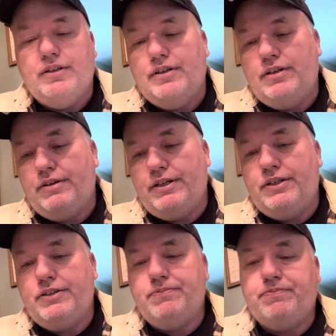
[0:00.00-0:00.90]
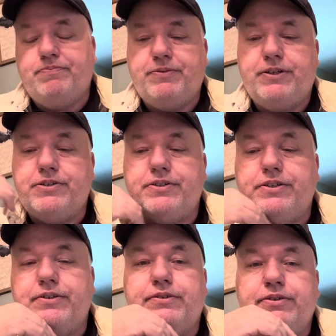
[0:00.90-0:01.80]
All right, here's
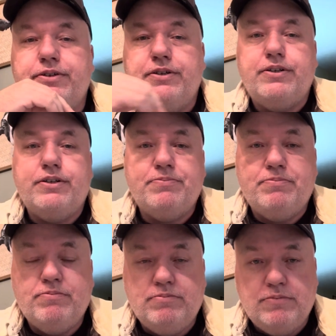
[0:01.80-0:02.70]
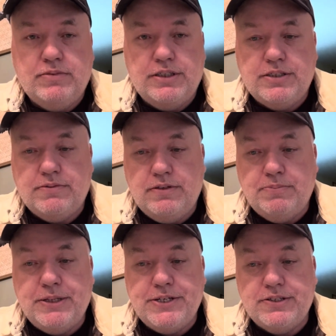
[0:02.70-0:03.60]
another
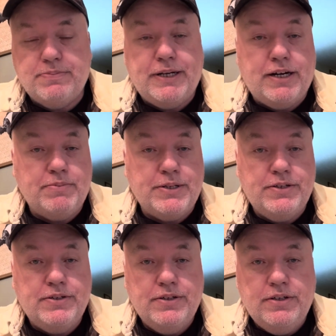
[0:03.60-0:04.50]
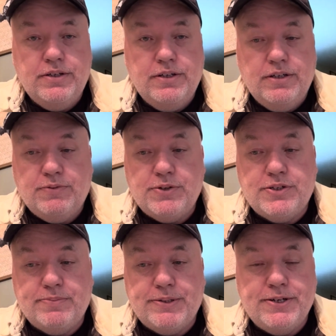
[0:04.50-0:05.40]
Amazing Spider-Man first
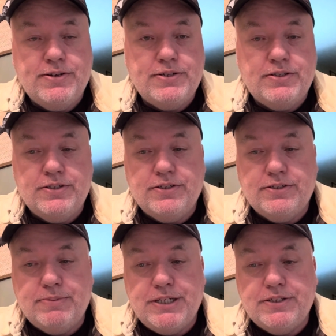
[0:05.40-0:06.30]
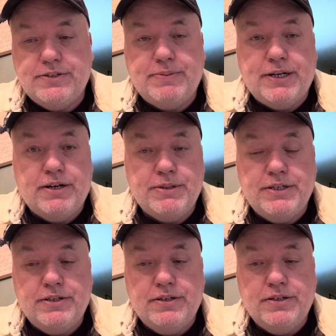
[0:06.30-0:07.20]
appearance. This is Amazing
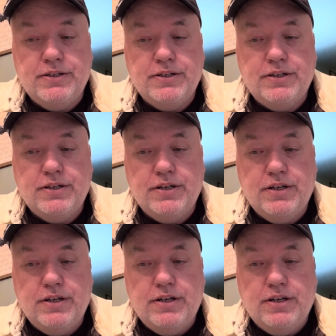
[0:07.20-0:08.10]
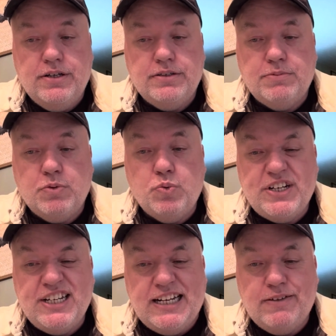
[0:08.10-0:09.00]
Spider-Man number
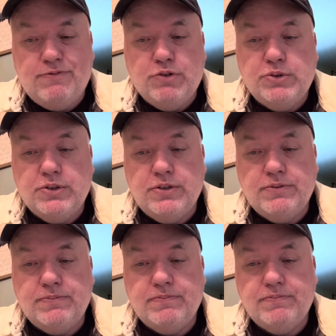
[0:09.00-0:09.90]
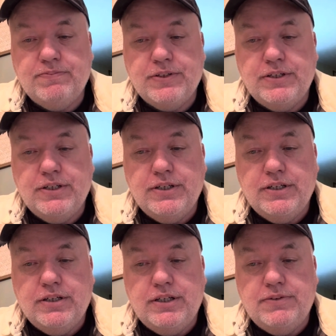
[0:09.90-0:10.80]
194.
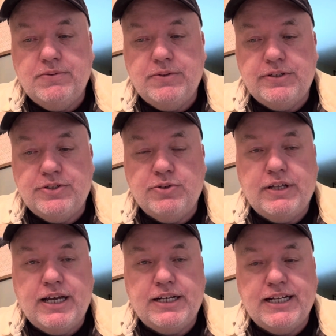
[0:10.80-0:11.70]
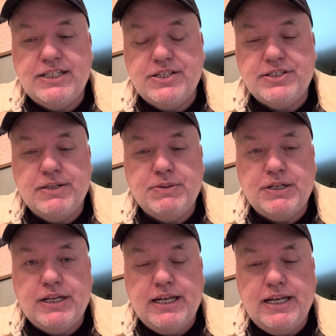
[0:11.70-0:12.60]
It was July
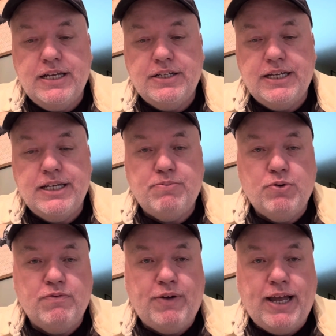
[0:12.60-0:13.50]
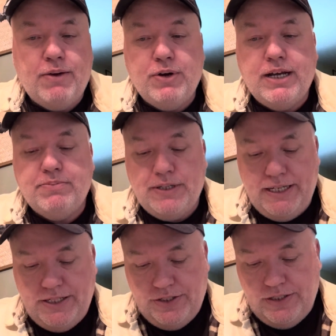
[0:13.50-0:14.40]
1979, 8.5 white
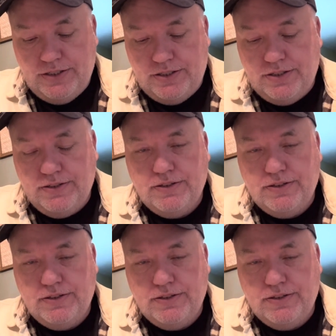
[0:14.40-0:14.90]
pages.